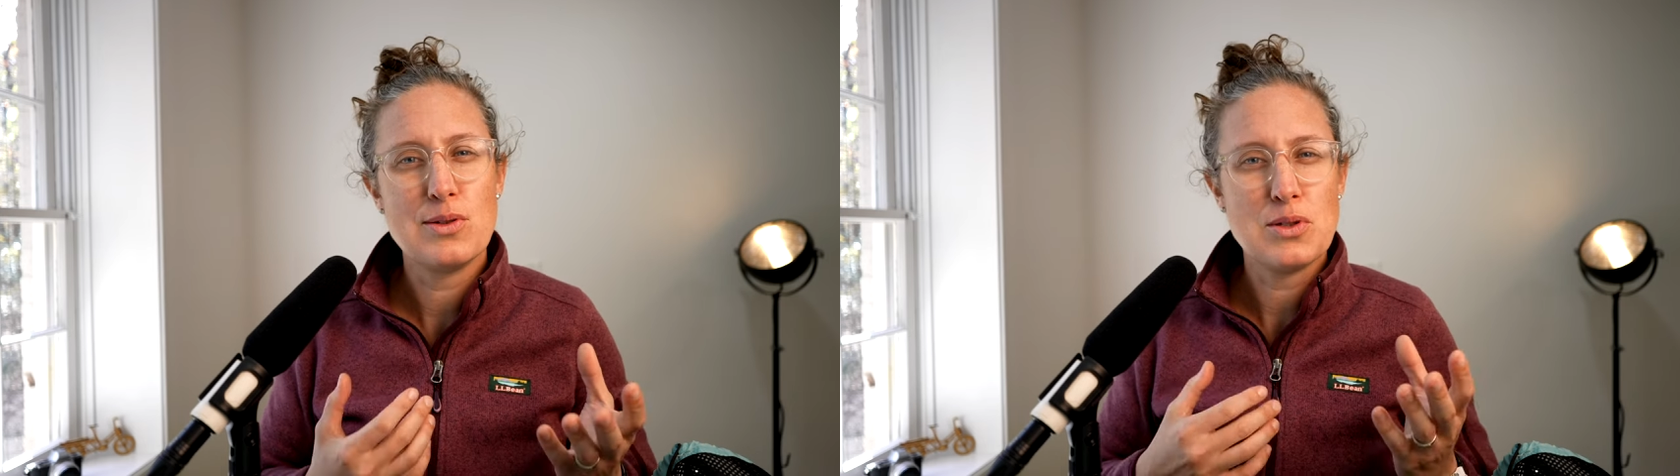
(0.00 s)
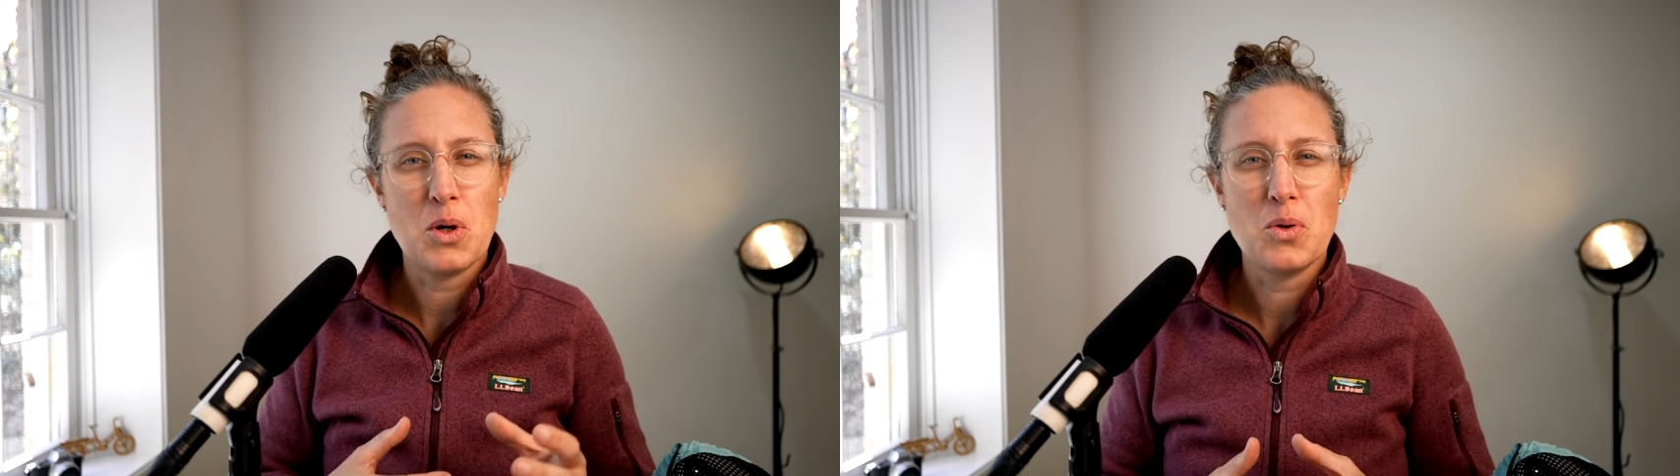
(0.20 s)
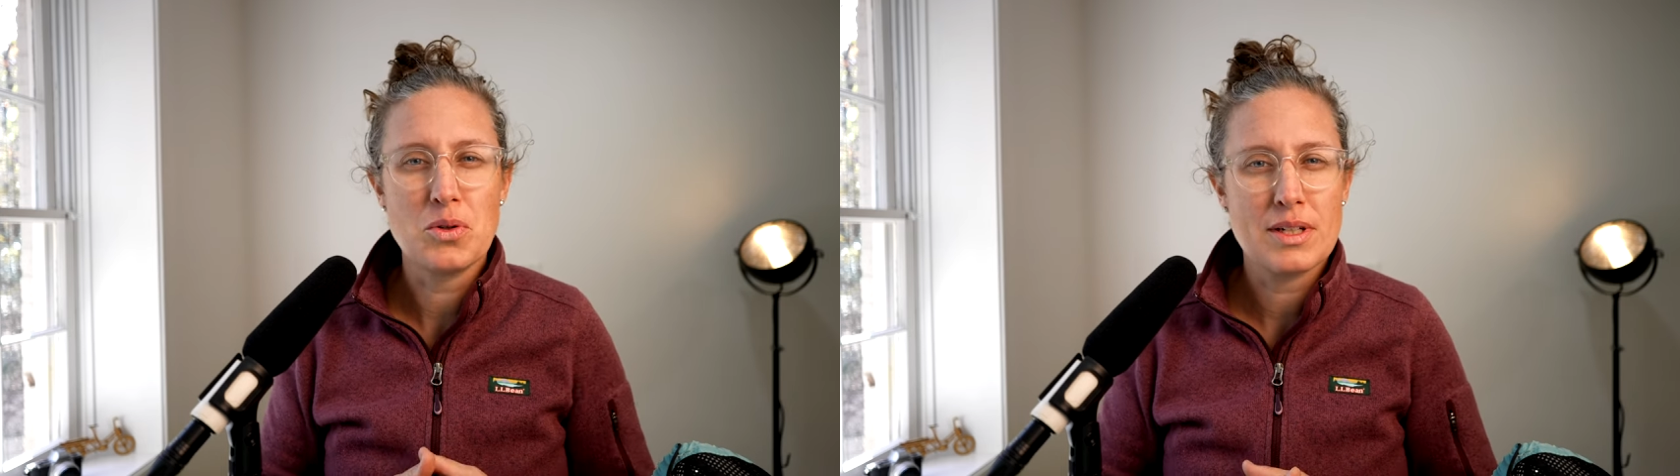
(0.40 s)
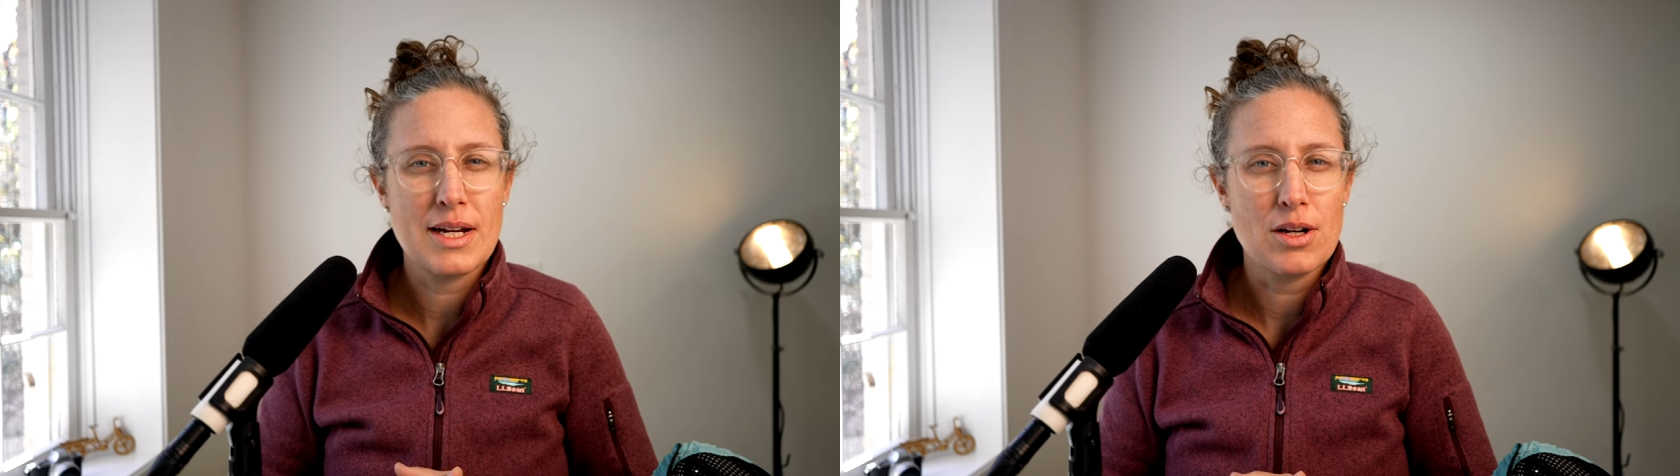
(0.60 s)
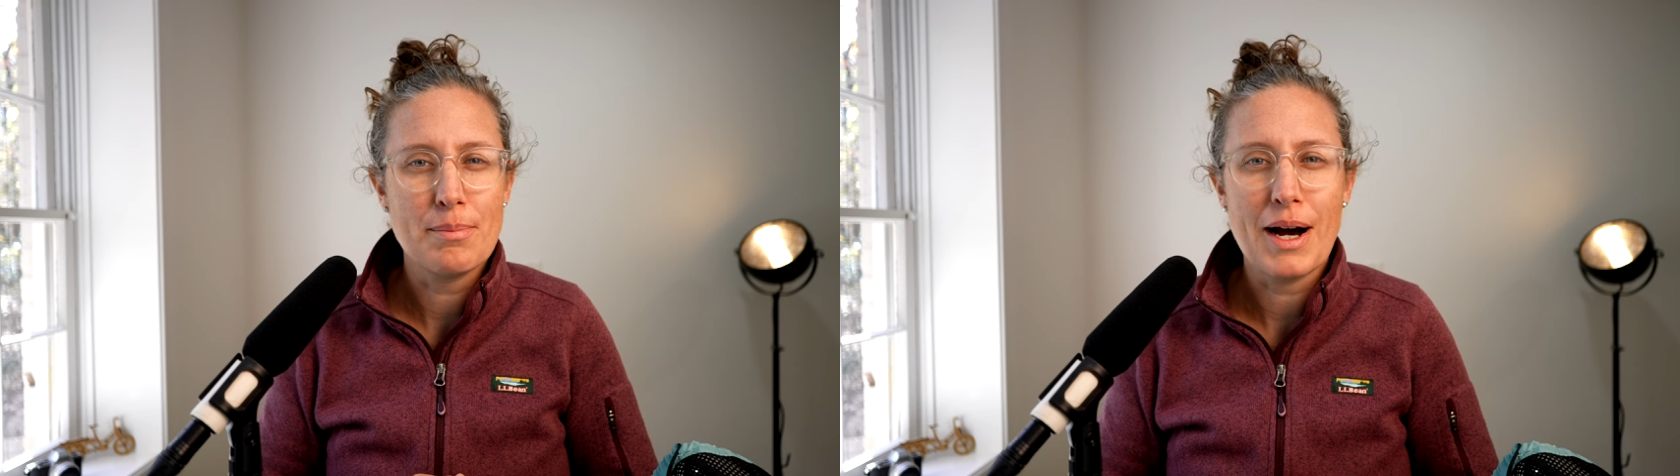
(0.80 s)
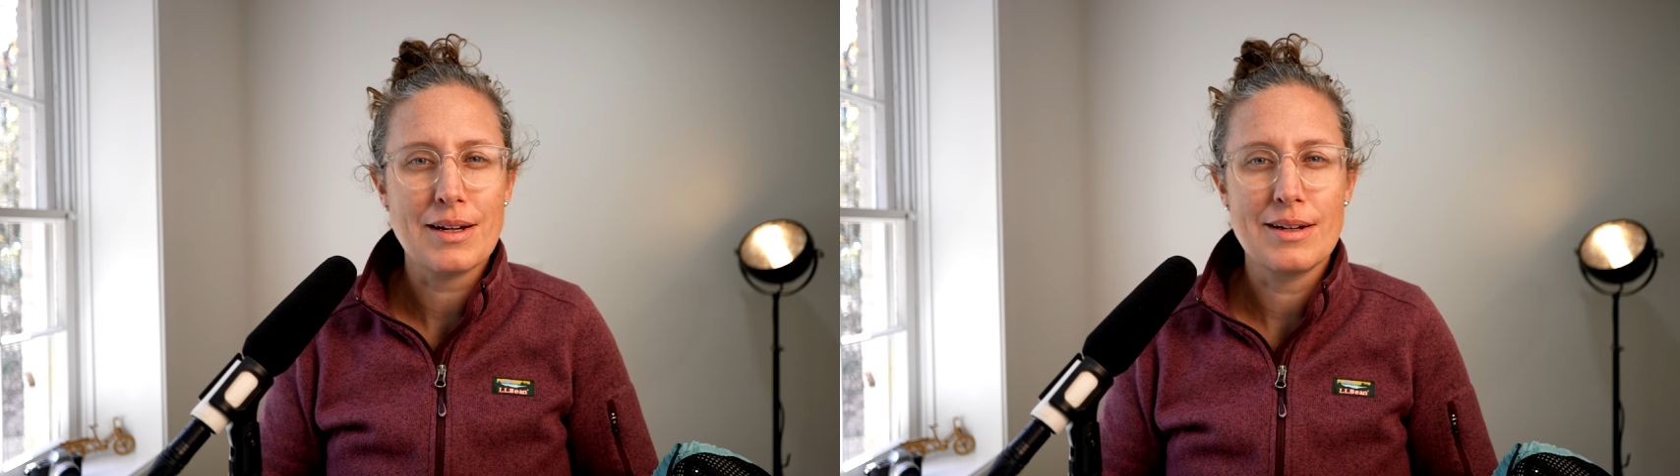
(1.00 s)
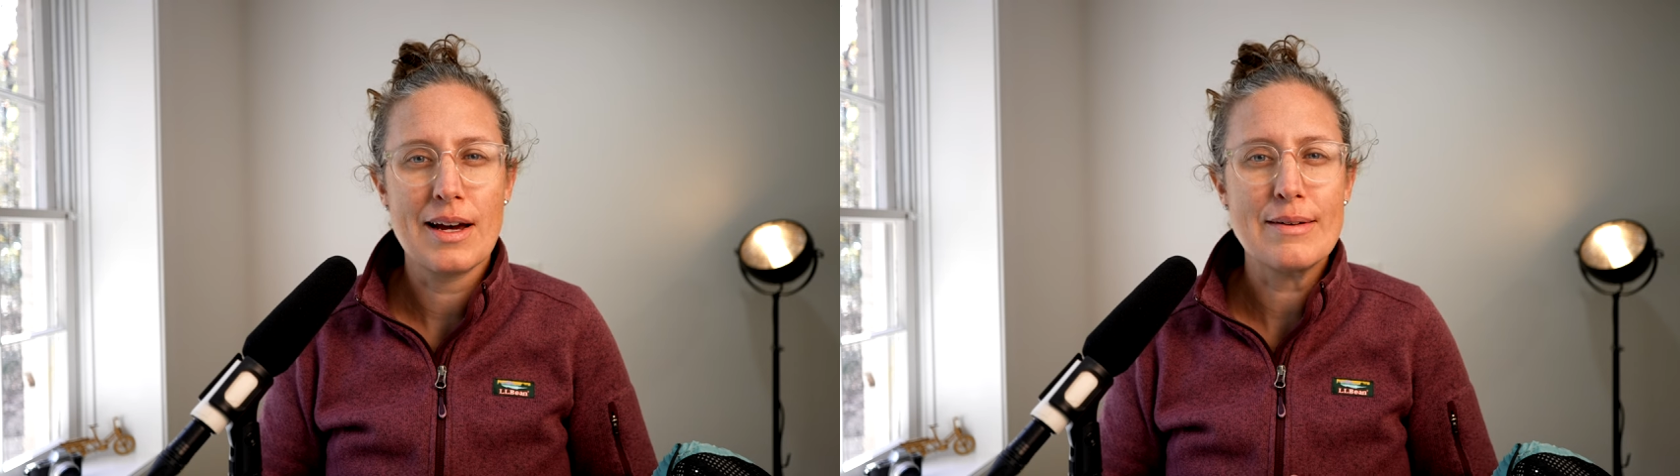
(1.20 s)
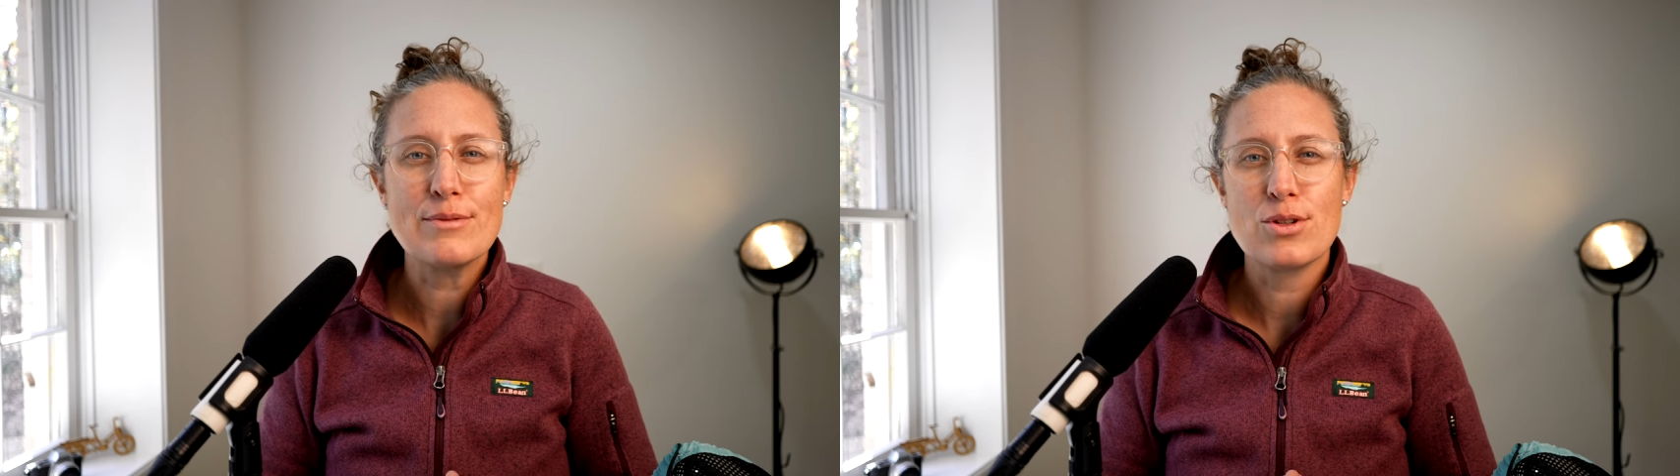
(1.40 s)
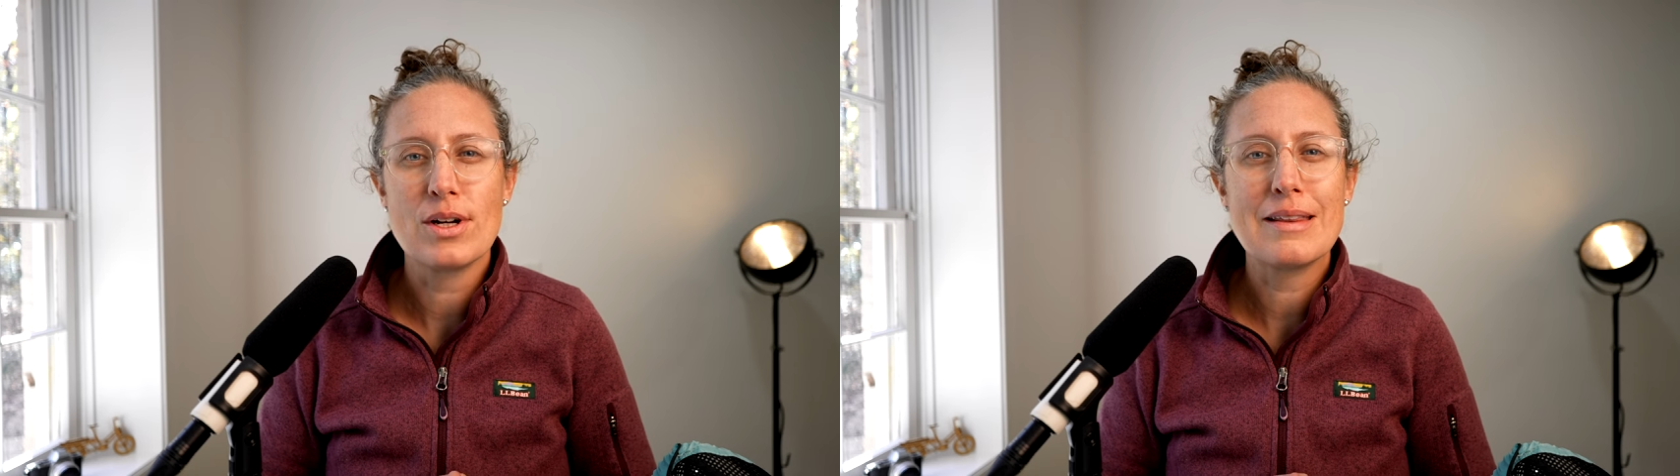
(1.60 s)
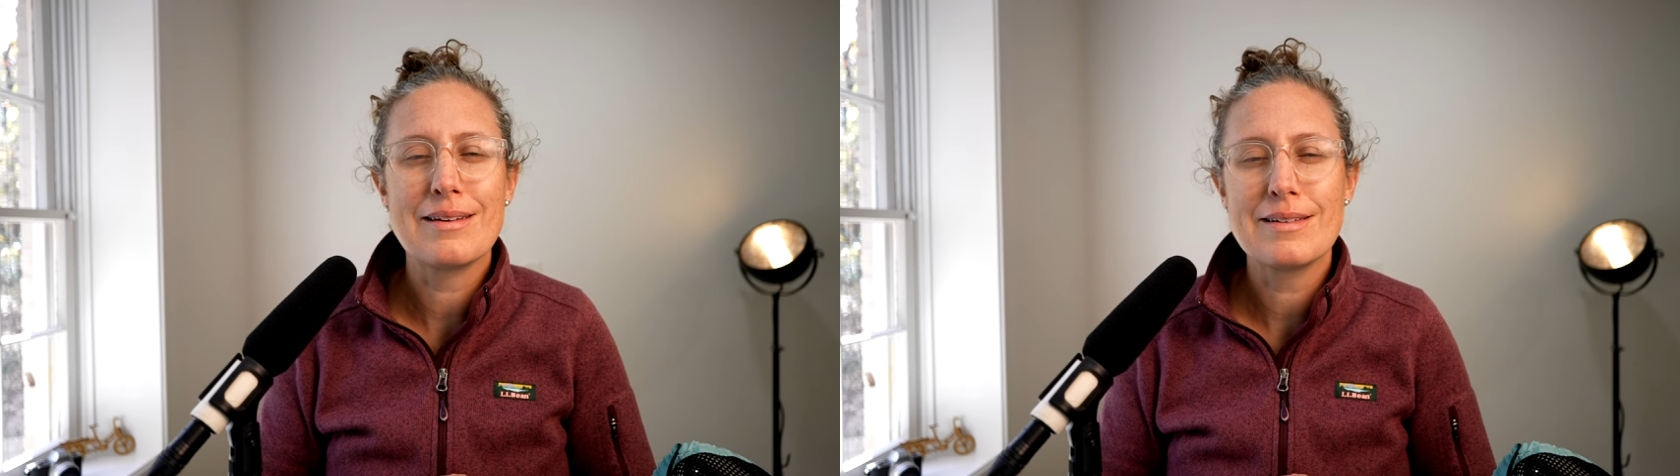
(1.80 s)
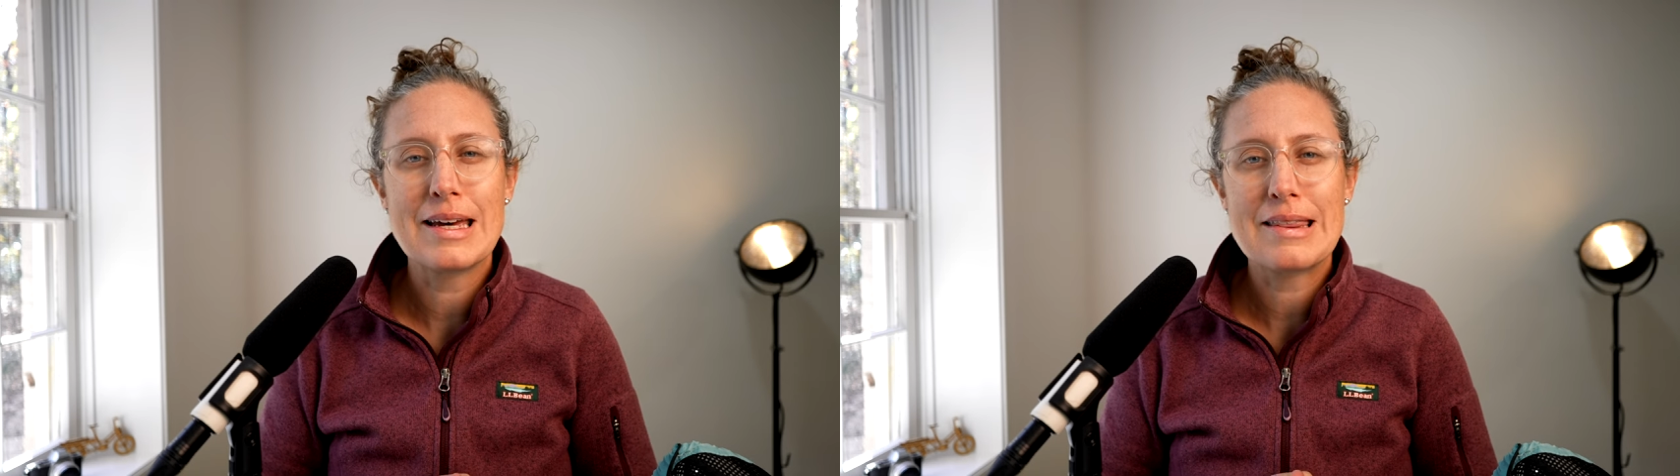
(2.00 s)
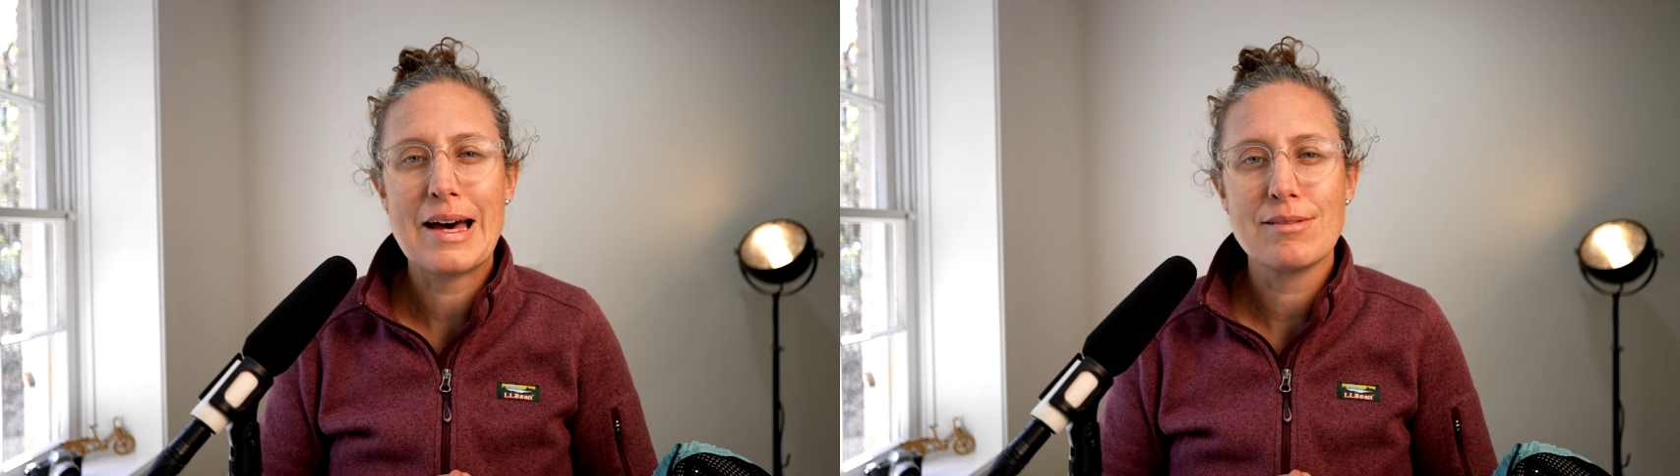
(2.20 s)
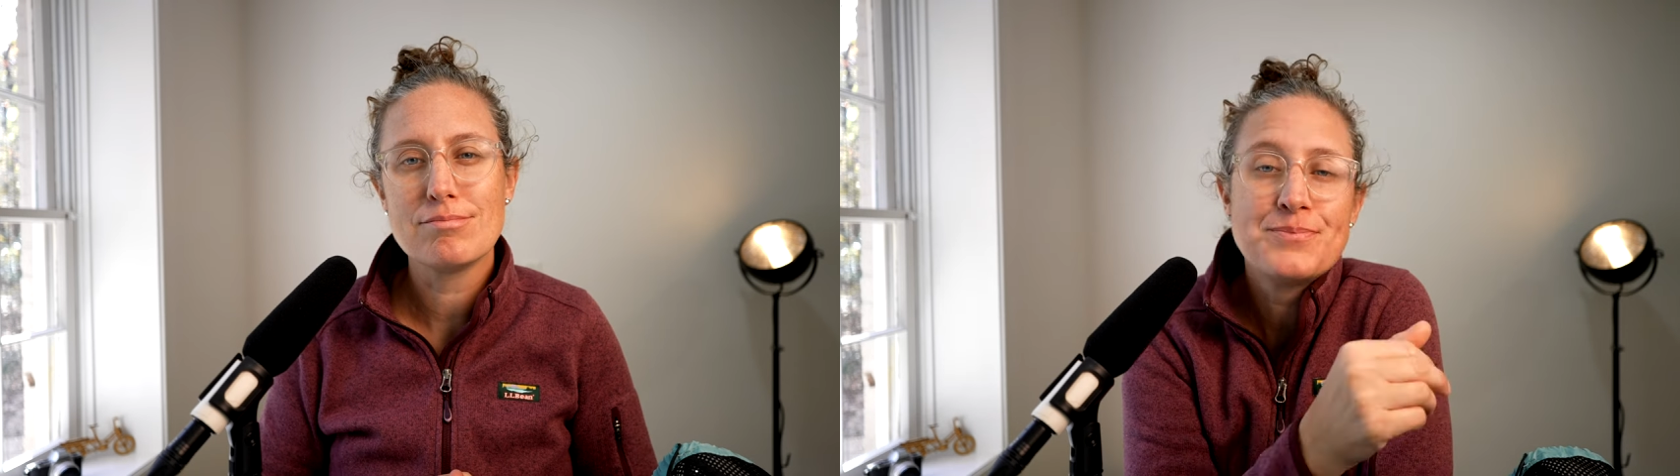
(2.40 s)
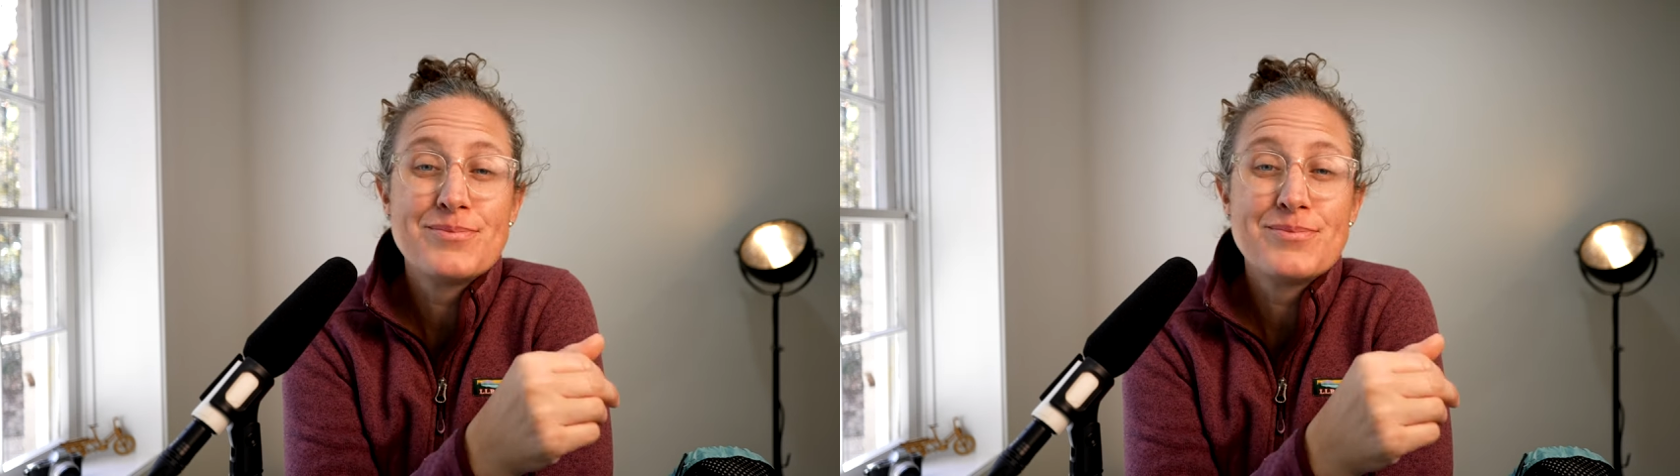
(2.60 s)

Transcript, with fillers: don't carry pocket knives or anything like that.